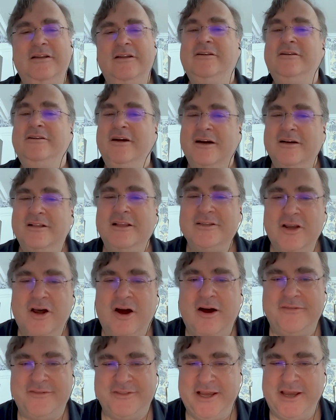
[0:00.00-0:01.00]
Douglas
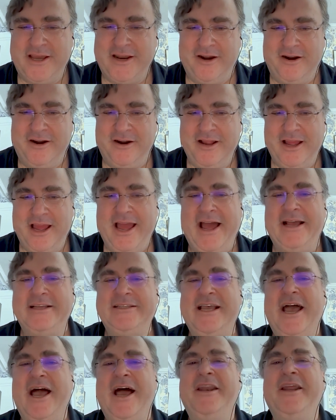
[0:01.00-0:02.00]
Hofstadter
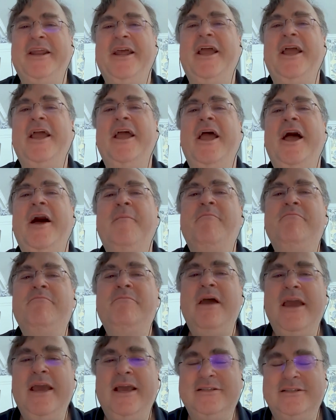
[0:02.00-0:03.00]
has had
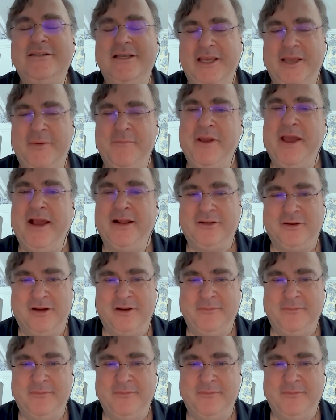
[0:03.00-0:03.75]
amazing impact on